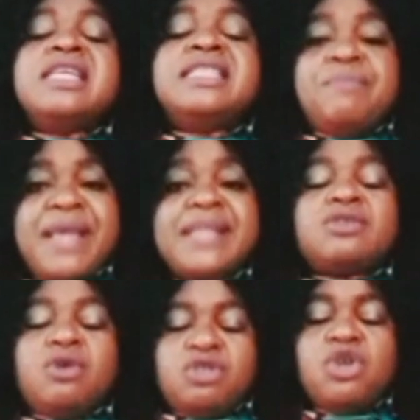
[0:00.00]
it
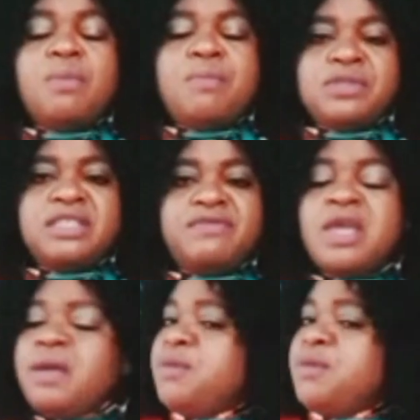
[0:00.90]
depends on your motive.
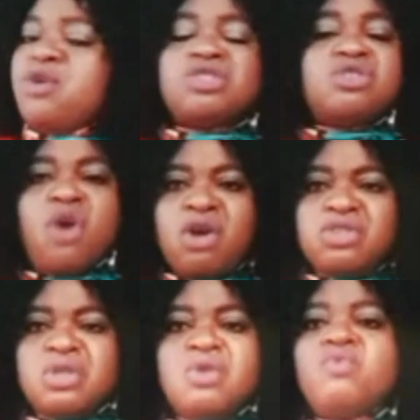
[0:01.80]
Because
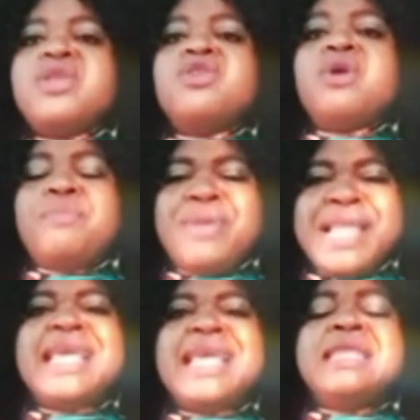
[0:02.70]
God will not
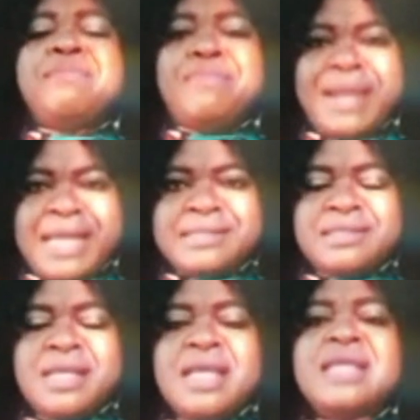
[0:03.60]
bless any plan
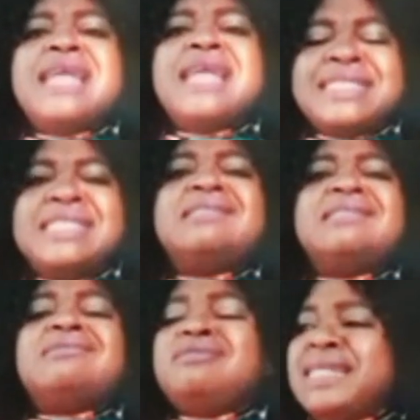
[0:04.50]

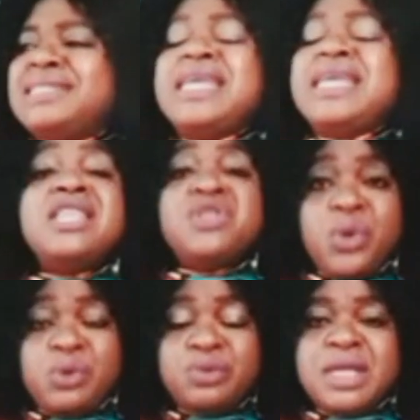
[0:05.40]
that he
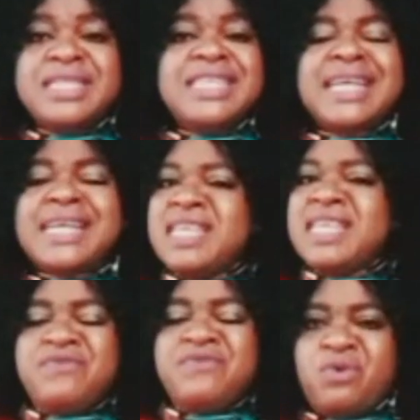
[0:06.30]
knows is an
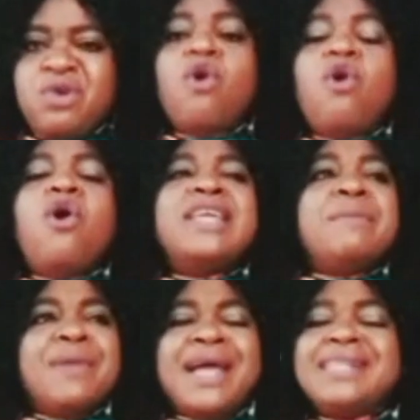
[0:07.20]
evil, or
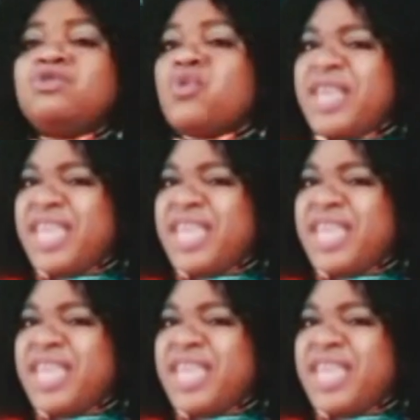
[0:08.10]
a plan to